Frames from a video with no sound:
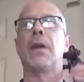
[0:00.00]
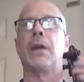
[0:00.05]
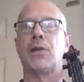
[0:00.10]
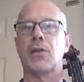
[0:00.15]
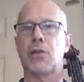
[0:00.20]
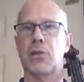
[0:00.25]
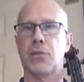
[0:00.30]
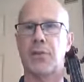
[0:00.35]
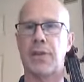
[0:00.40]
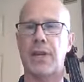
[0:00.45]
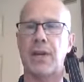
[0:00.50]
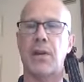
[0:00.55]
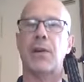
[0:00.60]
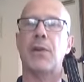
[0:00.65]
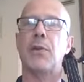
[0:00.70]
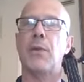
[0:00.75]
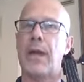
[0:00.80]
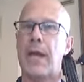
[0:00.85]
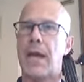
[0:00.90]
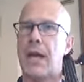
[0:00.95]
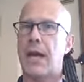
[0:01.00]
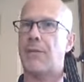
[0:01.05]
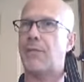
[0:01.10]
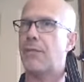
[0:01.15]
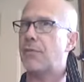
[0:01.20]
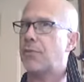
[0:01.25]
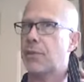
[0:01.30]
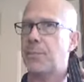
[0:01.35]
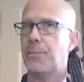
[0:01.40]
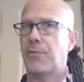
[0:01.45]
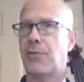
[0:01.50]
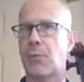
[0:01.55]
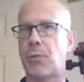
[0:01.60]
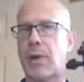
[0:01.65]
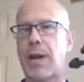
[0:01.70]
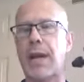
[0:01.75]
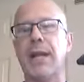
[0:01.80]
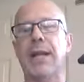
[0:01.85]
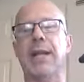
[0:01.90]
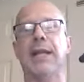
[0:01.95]
So there you have some
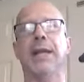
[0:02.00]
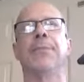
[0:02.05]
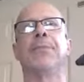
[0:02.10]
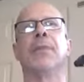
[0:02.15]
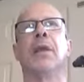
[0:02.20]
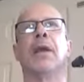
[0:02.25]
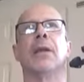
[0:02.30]
variety.